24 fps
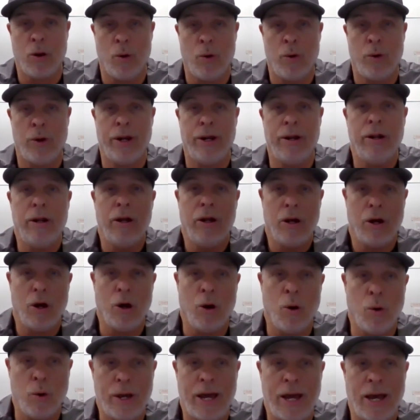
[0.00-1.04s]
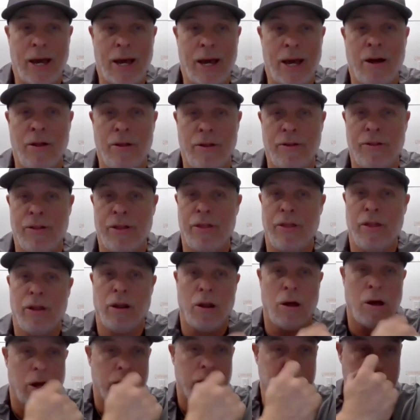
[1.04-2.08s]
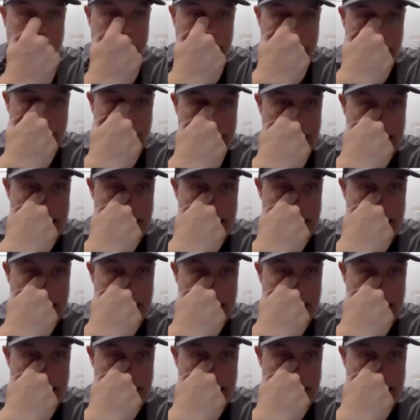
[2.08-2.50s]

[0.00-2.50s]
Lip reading: going okay other than the losses,